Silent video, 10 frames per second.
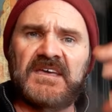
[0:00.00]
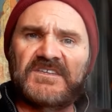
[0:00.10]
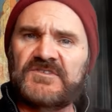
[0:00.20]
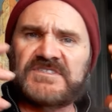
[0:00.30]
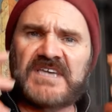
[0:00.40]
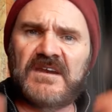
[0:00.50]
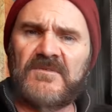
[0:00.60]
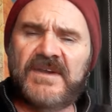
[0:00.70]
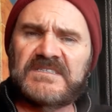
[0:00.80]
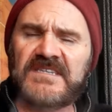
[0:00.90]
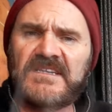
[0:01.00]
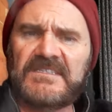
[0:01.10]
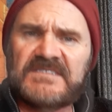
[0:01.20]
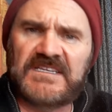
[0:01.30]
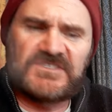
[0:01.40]
You just got to wait till
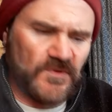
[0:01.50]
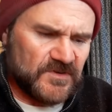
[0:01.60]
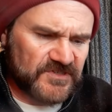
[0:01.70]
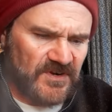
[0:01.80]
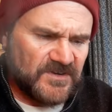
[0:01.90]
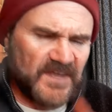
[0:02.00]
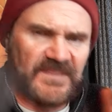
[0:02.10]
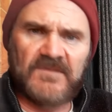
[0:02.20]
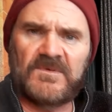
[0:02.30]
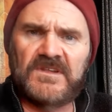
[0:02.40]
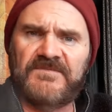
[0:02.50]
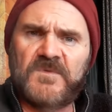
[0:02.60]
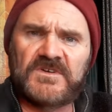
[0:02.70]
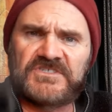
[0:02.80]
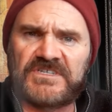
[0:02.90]
it's, it's your turn on that Wheel of
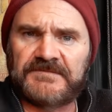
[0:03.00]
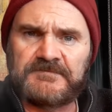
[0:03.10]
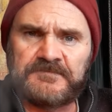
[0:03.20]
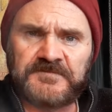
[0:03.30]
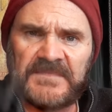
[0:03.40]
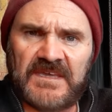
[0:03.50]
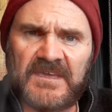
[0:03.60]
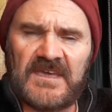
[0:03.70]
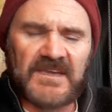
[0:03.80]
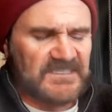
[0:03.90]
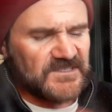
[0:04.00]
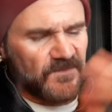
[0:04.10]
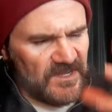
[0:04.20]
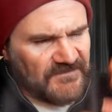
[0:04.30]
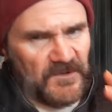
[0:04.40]
Fortune. Because the
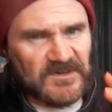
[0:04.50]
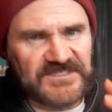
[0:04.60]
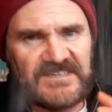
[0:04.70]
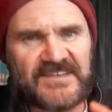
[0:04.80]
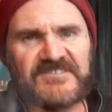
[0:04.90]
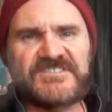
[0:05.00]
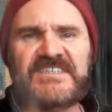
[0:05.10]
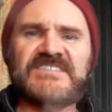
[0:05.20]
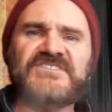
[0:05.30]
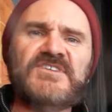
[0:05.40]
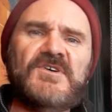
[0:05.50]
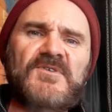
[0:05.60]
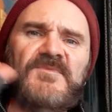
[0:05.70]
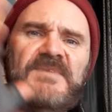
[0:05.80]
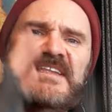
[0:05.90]
Wheel of Fortune energy is
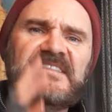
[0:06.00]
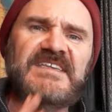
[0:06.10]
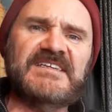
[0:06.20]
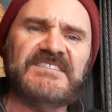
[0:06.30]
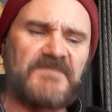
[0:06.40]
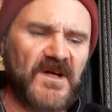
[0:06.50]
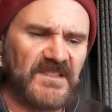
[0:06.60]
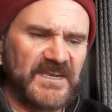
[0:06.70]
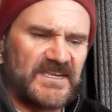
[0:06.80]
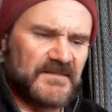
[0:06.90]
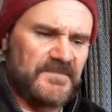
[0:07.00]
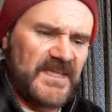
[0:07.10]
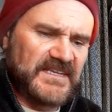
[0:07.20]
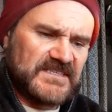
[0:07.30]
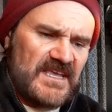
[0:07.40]
so many things falling into
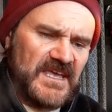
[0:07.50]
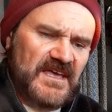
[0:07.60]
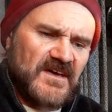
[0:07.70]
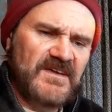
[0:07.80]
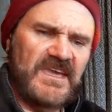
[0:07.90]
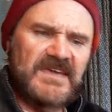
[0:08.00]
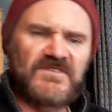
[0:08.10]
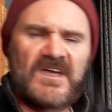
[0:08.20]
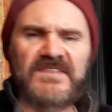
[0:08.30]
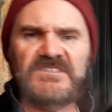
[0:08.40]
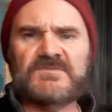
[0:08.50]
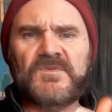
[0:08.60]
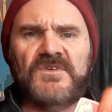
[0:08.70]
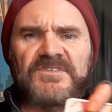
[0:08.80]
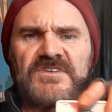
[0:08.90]
place. Okay, even on this
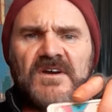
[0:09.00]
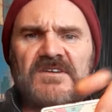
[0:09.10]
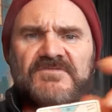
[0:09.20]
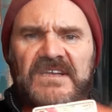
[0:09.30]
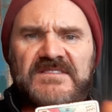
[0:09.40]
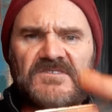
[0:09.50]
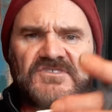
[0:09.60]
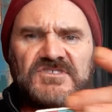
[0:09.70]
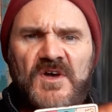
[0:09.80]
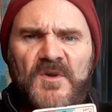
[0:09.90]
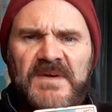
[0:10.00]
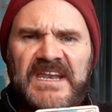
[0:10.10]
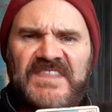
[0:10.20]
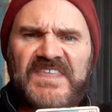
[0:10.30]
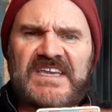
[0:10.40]
world card, right? There's so
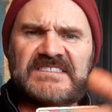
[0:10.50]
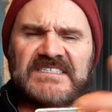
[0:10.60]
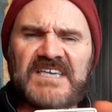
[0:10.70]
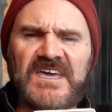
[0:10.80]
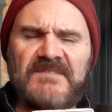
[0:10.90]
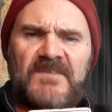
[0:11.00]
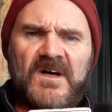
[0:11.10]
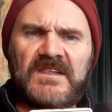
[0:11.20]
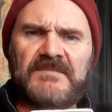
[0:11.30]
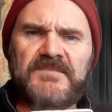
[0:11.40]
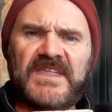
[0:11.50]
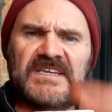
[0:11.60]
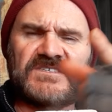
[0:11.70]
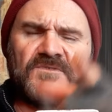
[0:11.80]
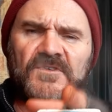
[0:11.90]
many things that's got to fall in
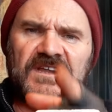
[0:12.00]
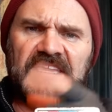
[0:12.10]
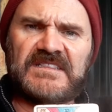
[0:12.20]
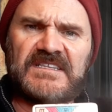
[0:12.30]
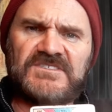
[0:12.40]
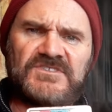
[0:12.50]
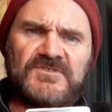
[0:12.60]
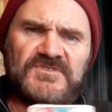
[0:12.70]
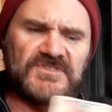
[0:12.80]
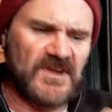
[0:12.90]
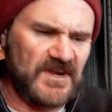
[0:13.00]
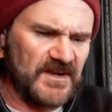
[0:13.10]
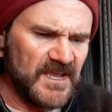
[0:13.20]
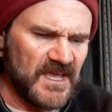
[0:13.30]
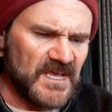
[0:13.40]
place in order to get this new
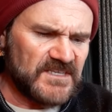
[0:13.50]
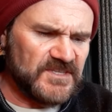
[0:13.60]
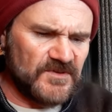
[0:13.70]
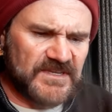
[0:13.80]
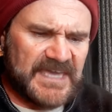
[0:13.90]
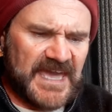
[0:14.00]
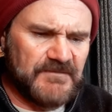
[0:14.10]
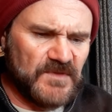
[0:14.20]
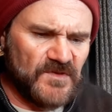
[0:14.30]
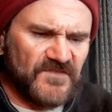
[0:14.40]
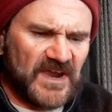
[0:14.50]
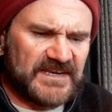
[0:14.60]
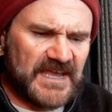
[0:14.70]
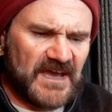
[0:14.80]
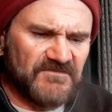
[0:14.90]
start. So you can't move
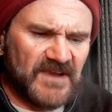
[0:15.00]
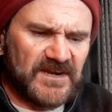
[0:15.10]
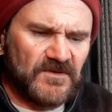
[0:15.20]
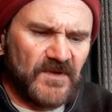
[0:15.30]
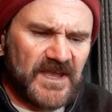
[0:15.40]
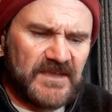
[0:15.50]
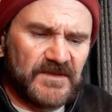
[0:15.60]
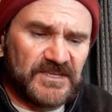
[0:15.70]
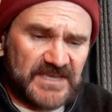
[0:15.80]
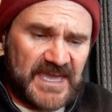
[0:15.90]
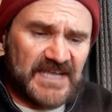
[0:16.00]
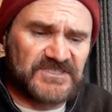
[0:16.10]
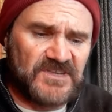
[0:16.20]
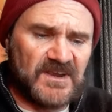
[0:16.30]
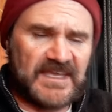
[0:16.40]
right now, right away, but you can
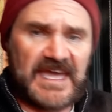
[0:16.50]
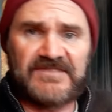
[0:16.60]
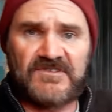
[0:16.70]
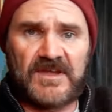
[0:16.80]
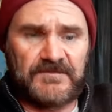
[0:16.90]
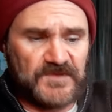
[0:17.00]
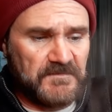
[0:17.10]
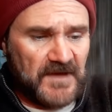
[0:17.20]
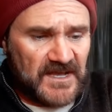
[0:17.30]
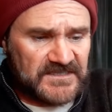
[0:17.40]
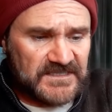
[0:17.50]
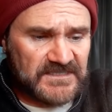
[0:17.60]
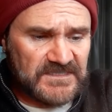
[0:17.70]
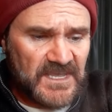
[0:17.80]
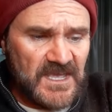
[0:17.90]
start gathering up your
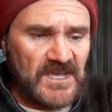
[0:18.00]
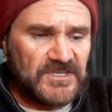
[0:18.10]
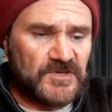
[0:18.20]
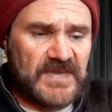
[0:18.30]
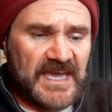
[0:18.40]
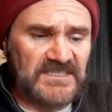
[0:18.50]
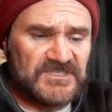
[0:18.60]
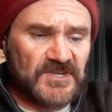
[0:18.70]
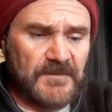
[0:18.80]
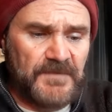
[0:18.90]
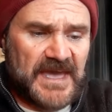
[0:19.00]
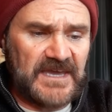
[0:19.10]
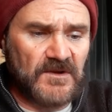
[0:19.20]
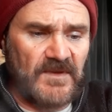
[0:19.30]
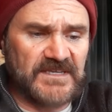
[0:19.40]
boxes. You can start
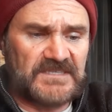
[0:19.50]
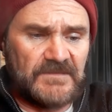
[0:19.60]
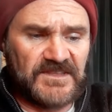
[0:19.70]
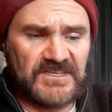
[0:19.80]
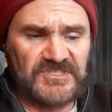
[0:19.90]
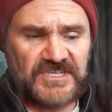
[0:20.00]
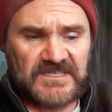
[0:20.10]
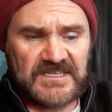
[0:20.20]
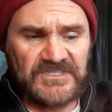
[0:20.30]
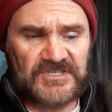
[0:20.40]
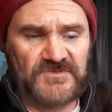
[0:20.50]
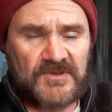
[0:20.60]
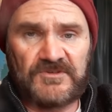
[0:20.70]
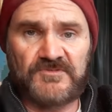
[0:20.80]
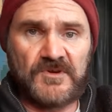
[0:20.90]
packing away some of the shit that you
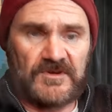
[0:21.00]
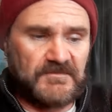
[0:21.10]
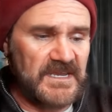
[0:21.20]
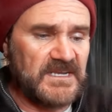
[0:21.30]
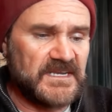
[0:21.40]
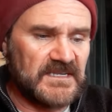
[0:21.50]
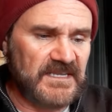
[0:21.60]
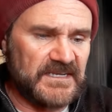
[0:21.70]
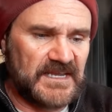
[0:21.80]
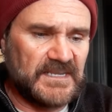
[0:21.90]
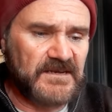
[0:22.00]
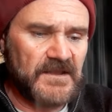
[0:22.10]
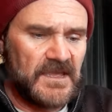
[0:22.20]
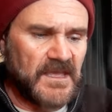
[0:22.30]
know you don't immediately need.